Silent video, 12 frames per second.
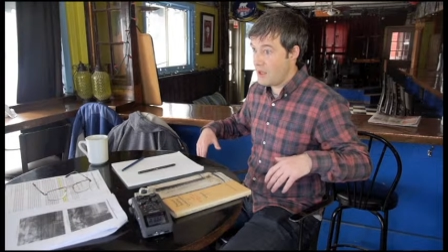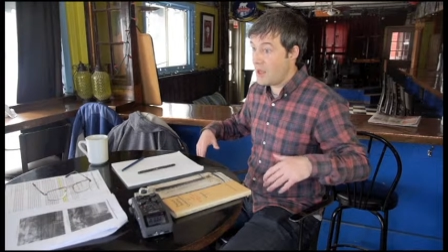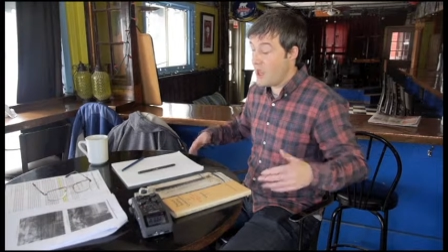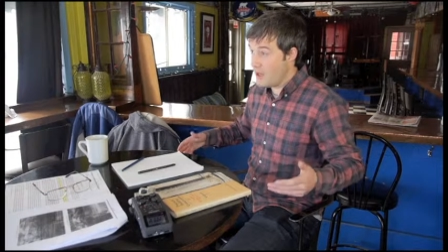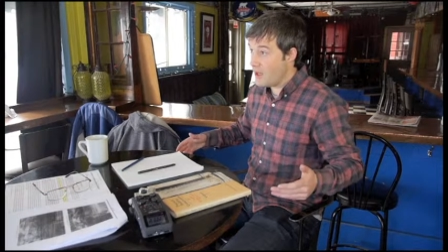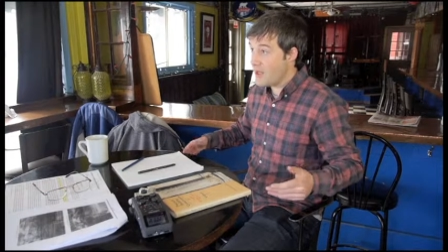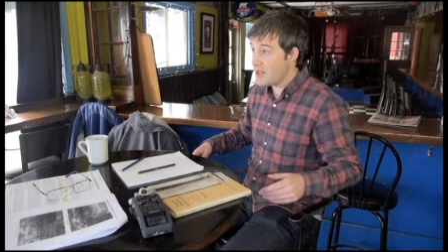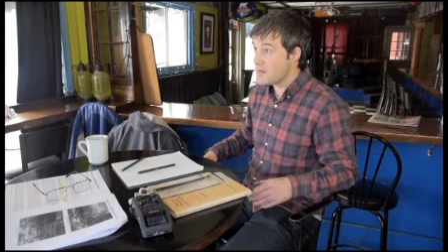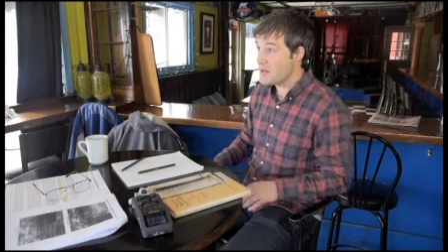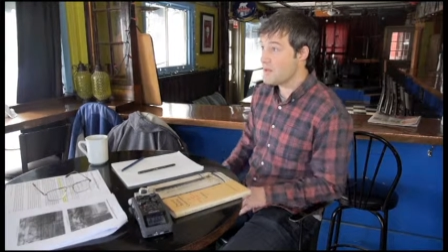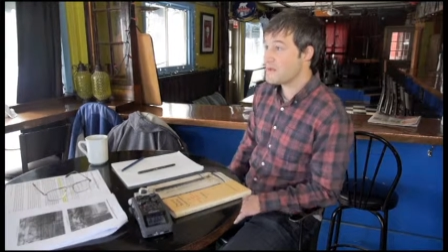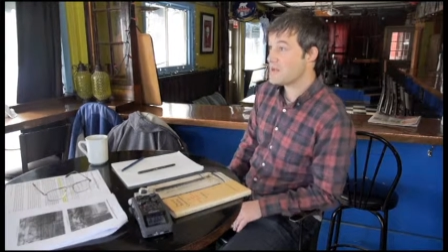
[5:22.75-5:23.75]
Yeah, it has
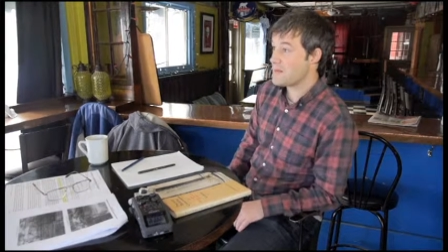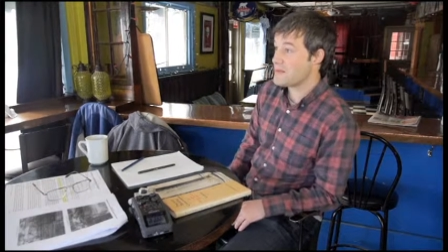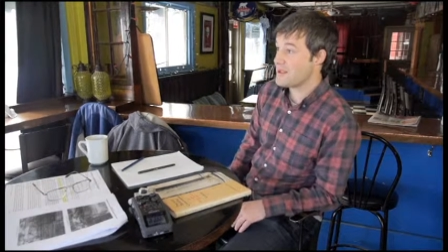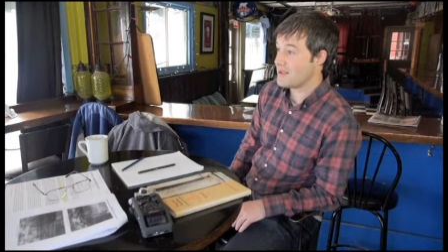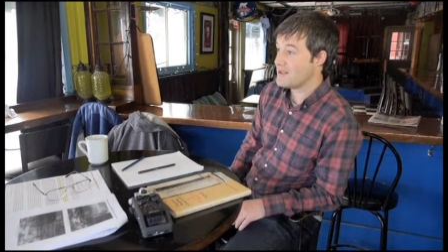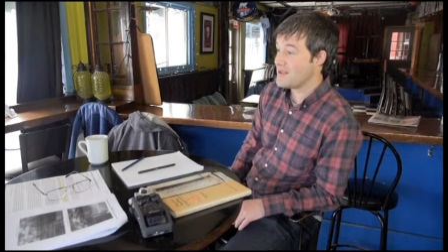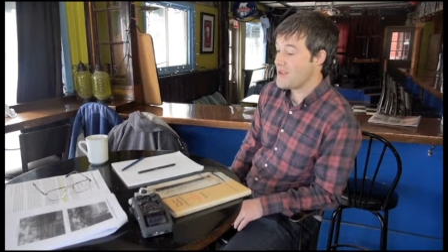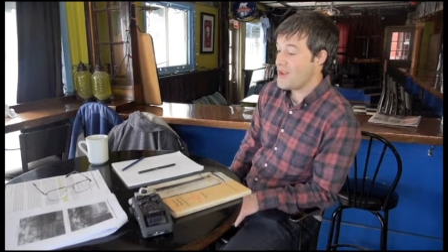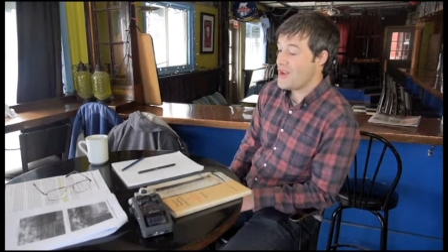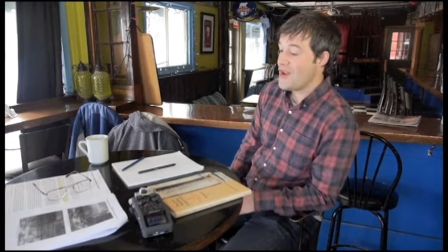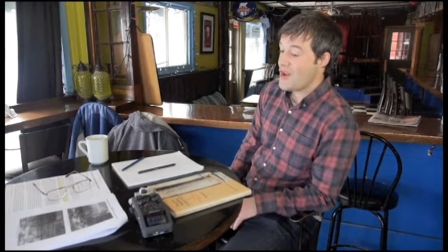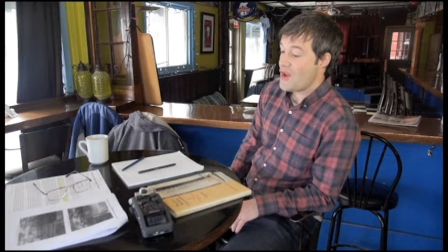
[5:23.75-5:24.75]
become a slip sill.
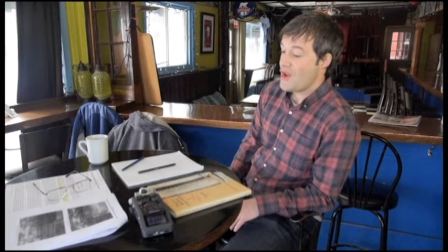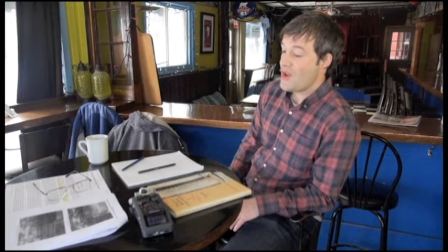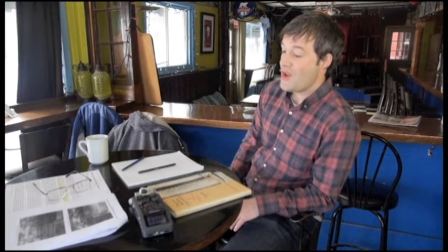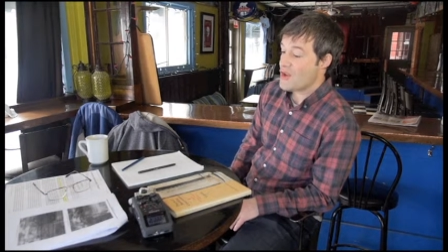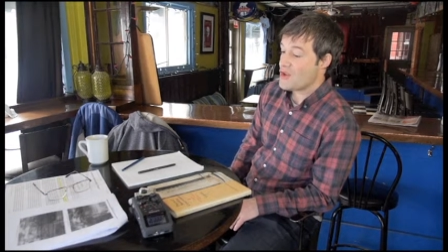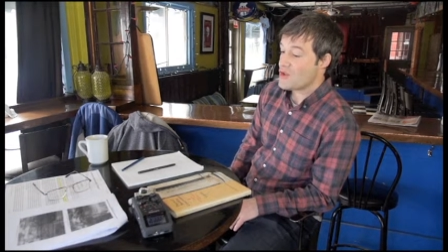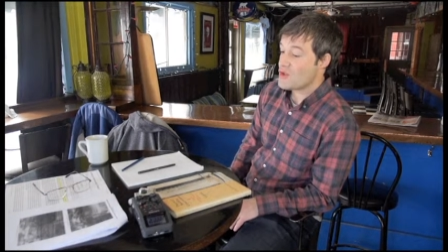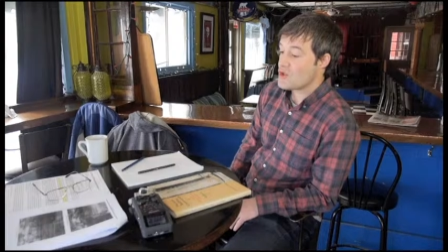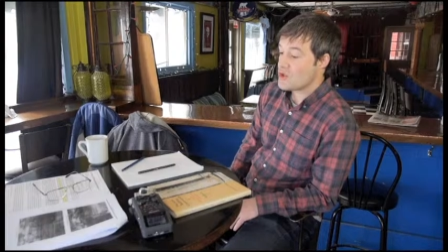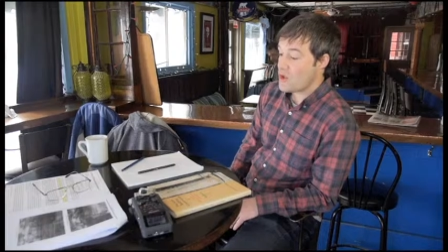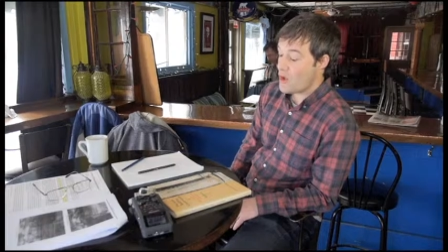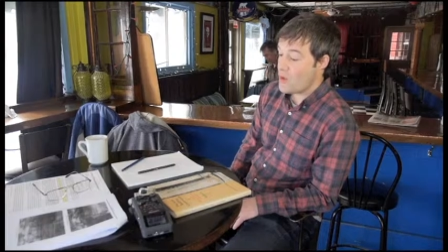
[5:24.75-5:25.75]

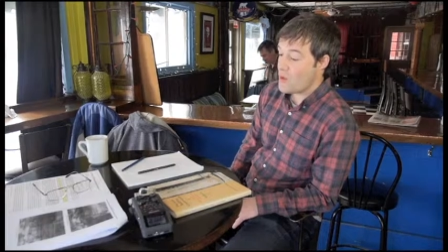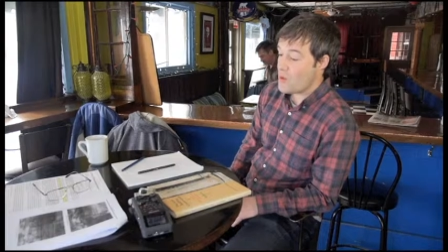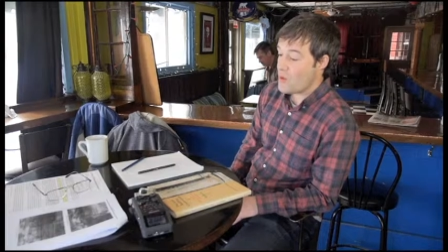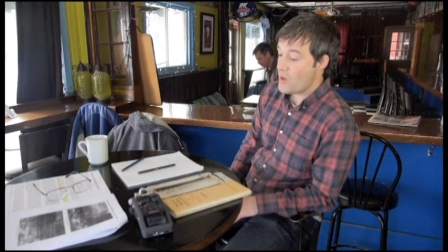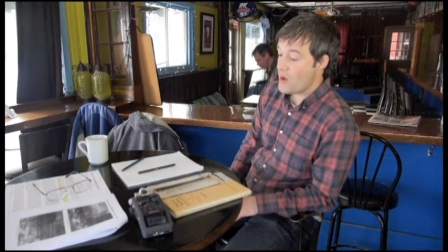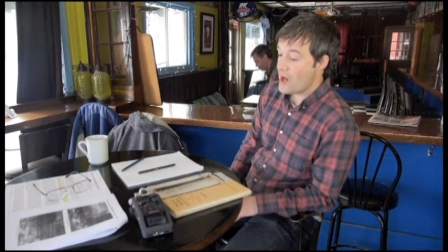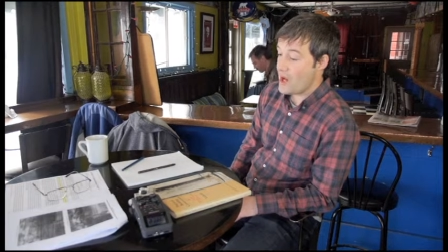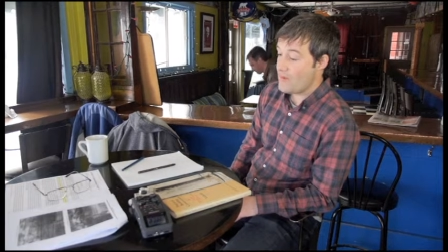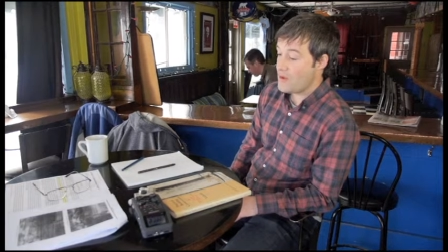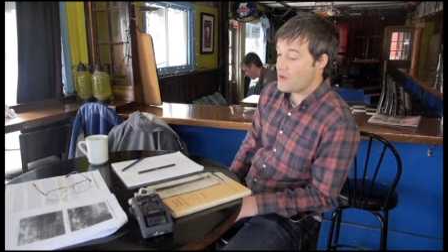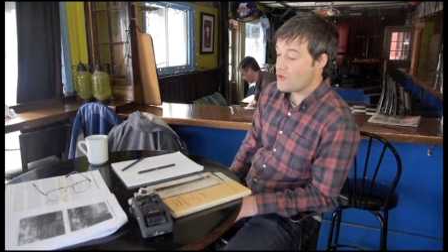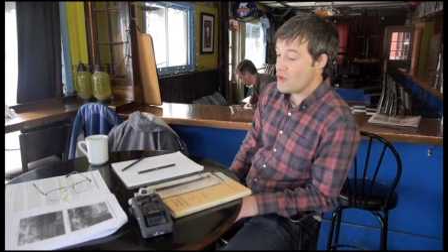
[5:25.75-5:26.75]
So
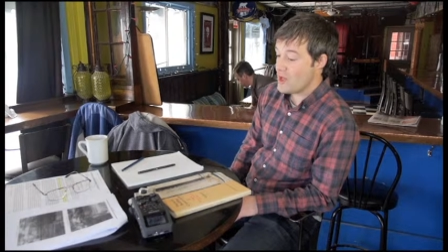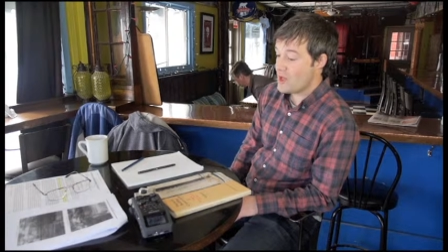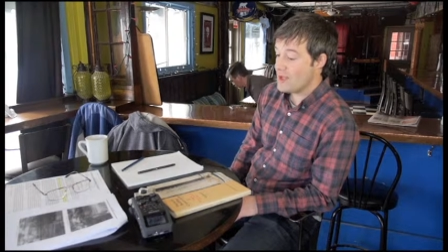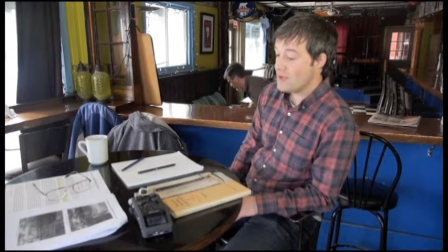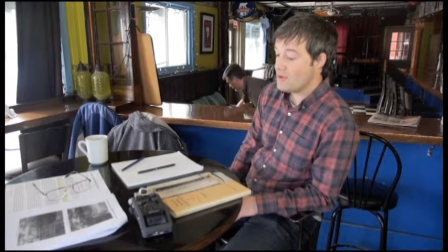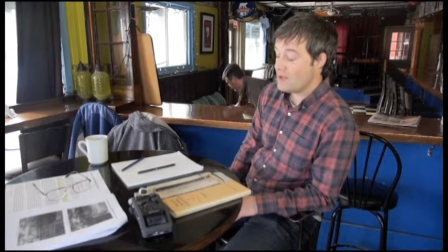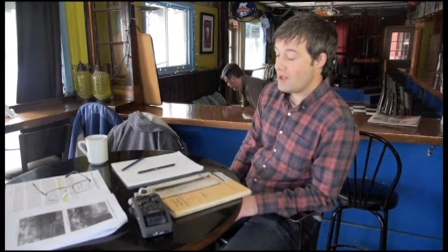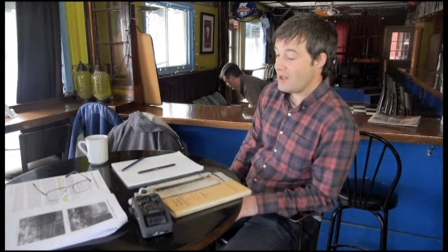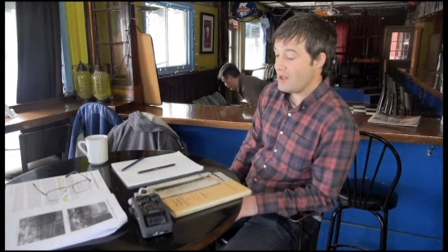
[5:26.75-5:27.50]
if you're really